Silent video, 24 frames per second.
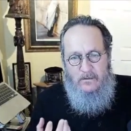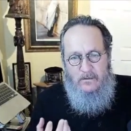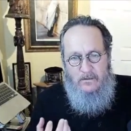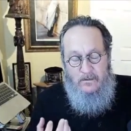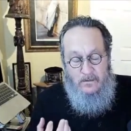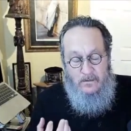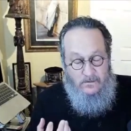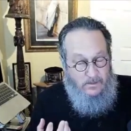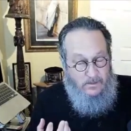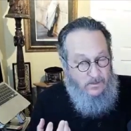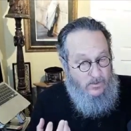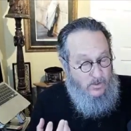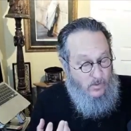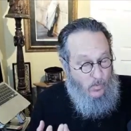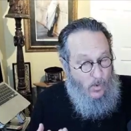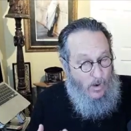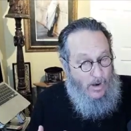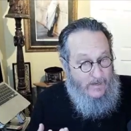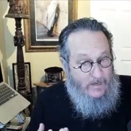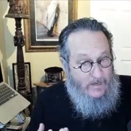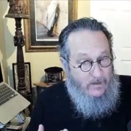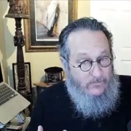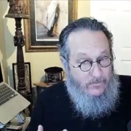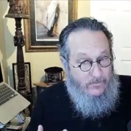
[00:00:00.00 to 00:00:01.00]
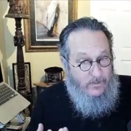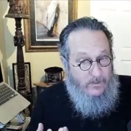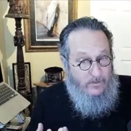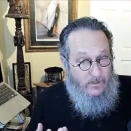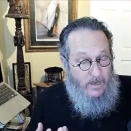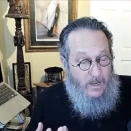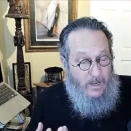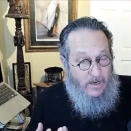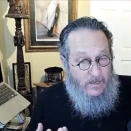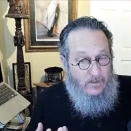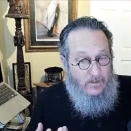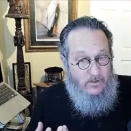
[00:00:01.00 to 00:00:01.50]
this is quite evident,
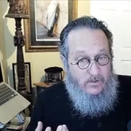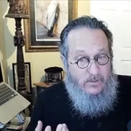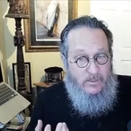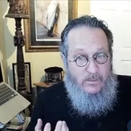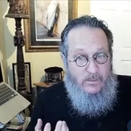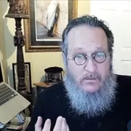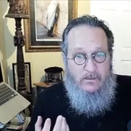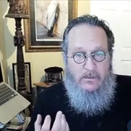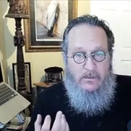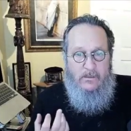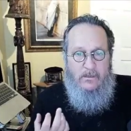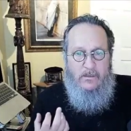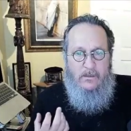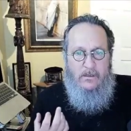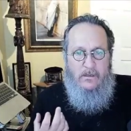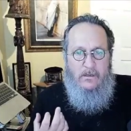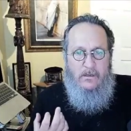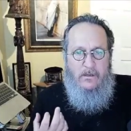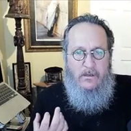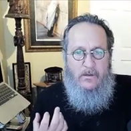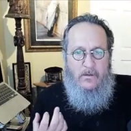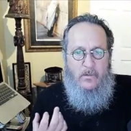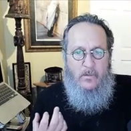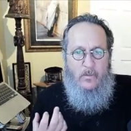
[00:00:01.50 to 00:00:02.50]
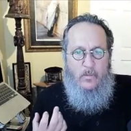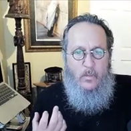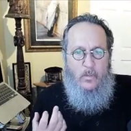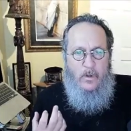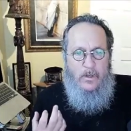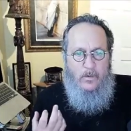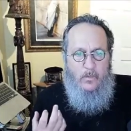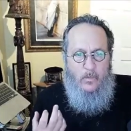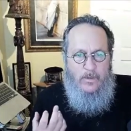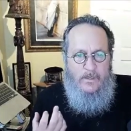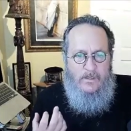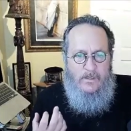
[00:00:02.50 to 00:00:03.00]
actually,
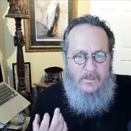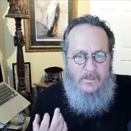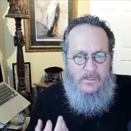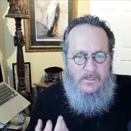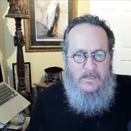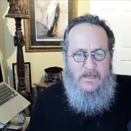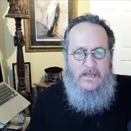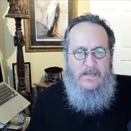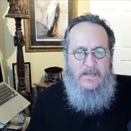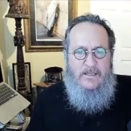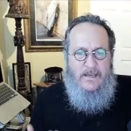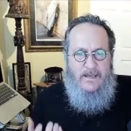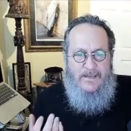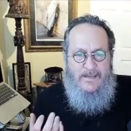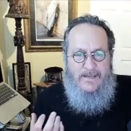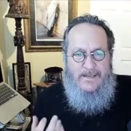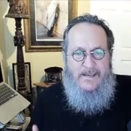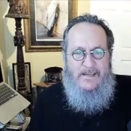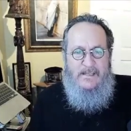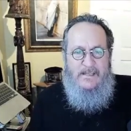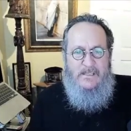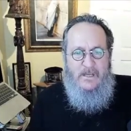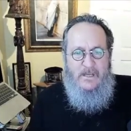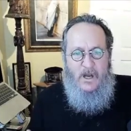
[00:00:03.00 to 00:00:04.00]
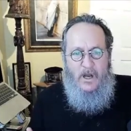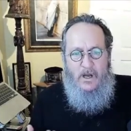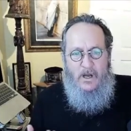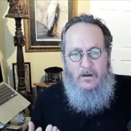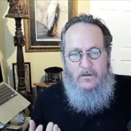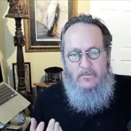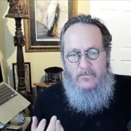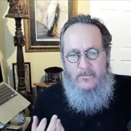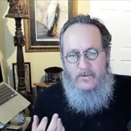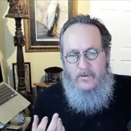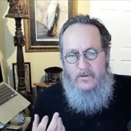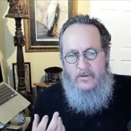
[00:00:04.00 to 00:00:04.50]
when we see that
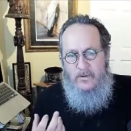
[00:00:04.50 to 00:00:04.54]
Esau